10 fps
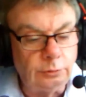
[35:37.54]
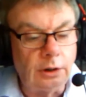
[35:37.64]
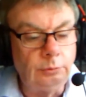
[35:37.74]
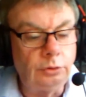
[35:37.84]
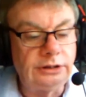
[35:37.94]

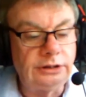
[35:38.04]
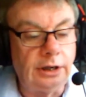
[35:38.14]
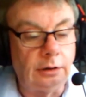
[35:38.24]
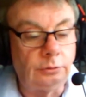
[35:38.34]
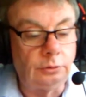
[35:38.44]
What I'm going to
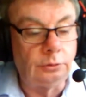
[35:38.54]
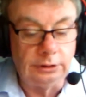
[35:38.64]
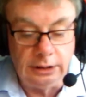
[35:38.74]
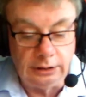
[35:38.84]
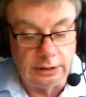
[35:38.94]
say here, I'm
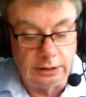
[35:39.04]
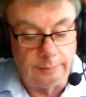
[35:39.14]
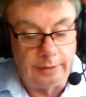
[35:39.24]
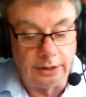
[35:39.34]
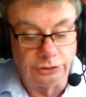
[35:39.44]
going to need
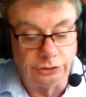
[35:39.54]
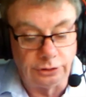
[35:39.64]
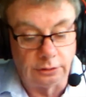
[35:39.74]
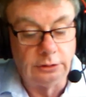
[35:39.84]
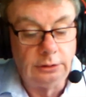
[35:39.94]
manage
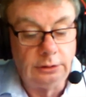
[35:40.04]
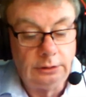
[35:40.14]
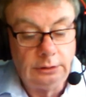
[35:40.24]
stock.